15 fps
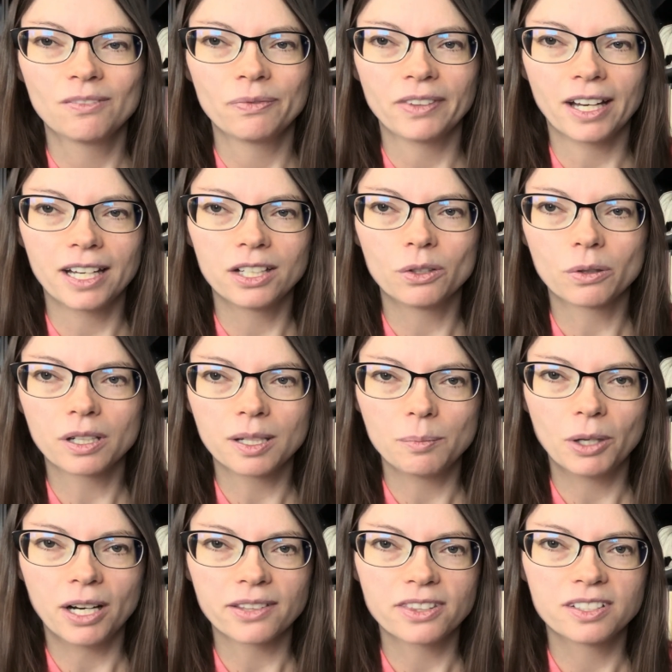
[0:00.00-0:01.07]
I had already
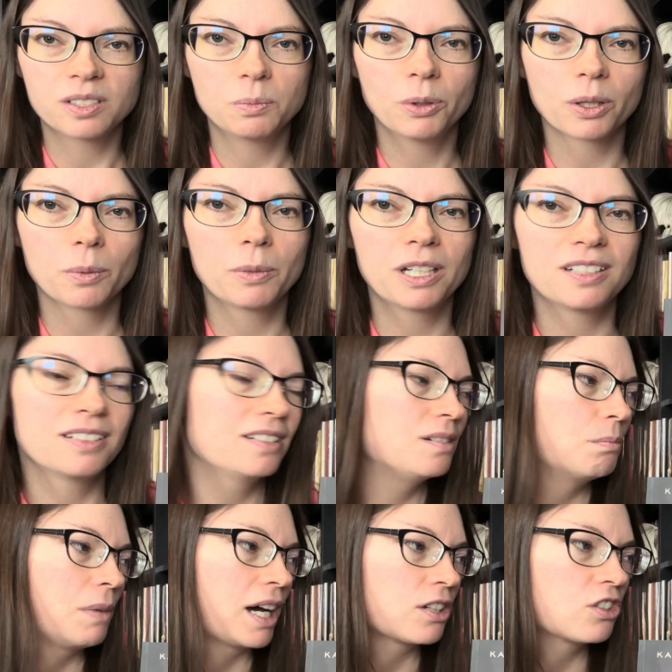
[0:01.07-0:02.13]
bought this book, but it
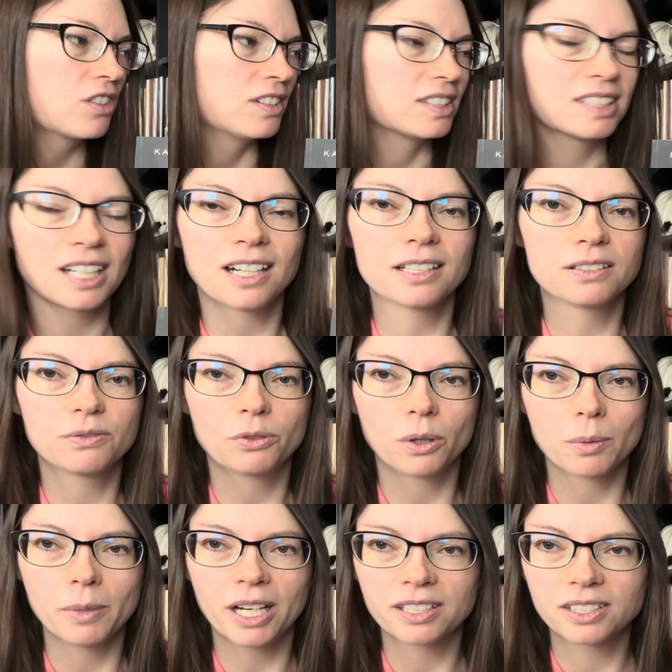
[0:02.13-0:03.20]
didn't match the size
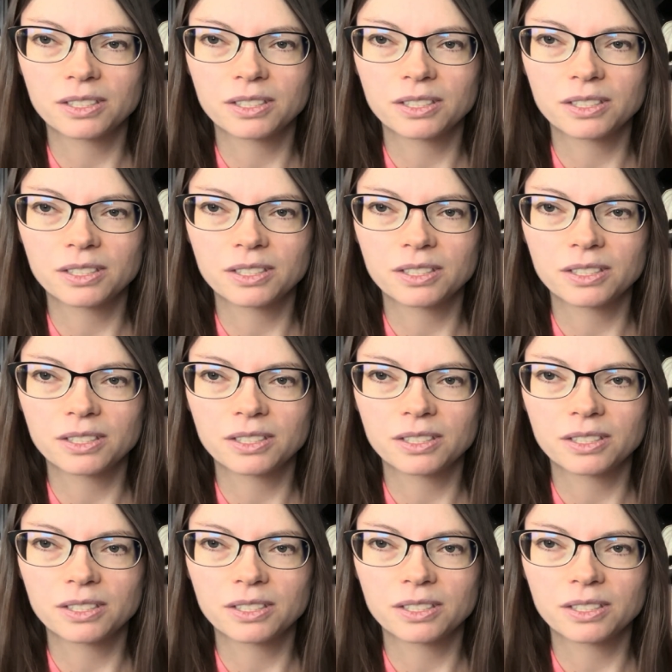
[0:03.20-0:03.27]
format,